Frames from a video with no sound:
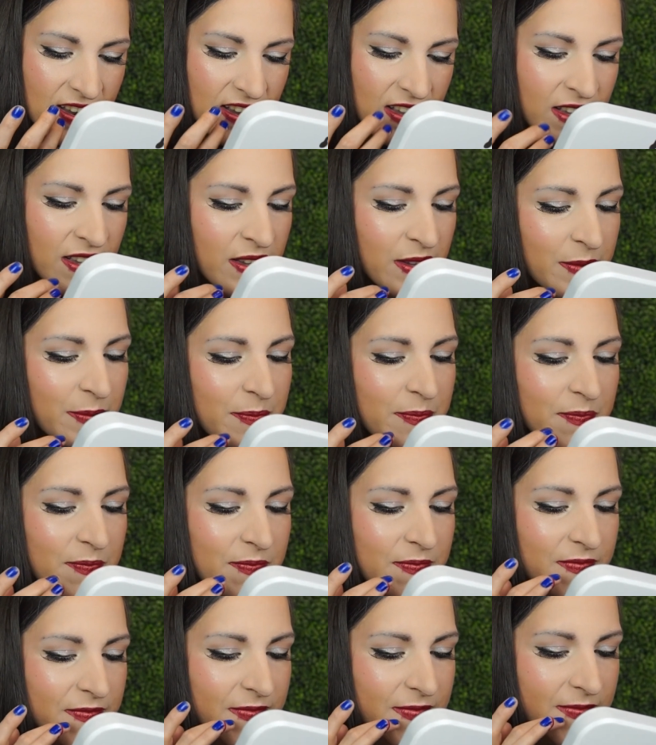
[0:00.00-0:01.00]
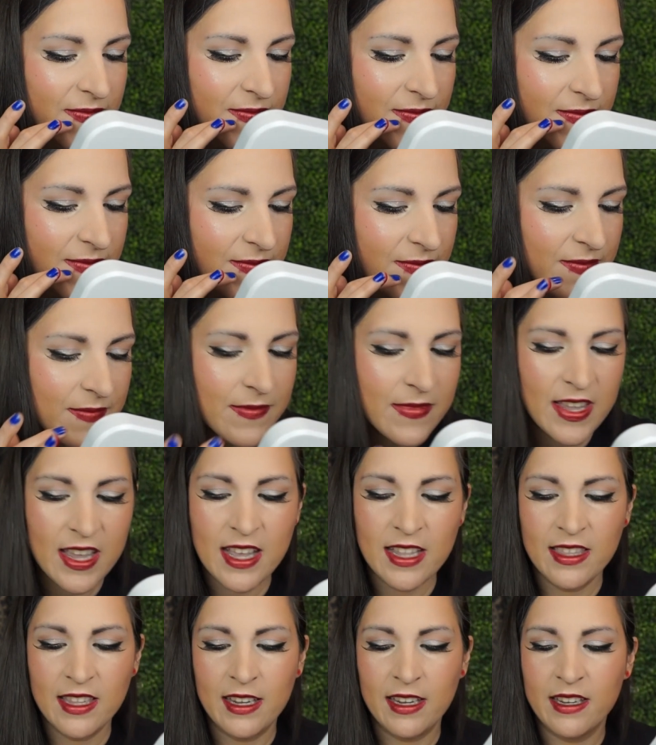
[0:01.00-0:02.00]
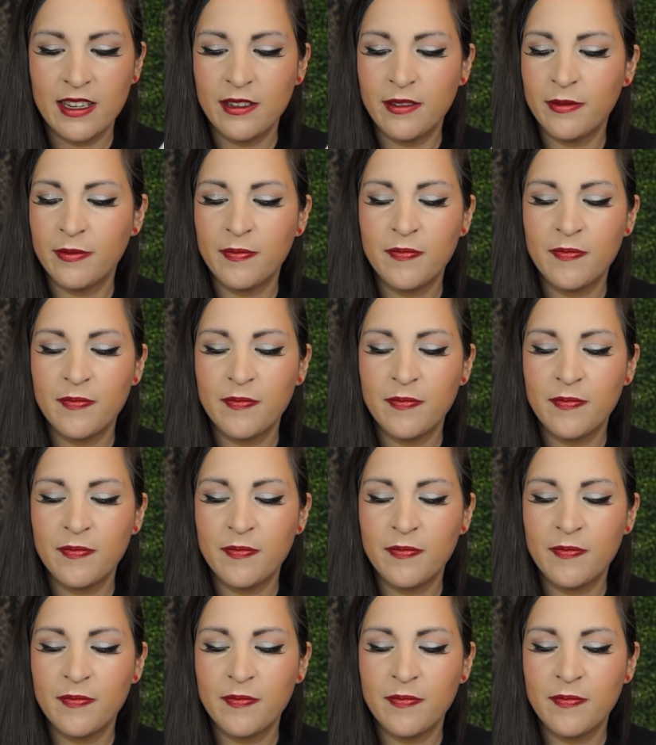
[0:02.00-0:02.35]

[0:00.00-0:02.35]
Oh, god dang it.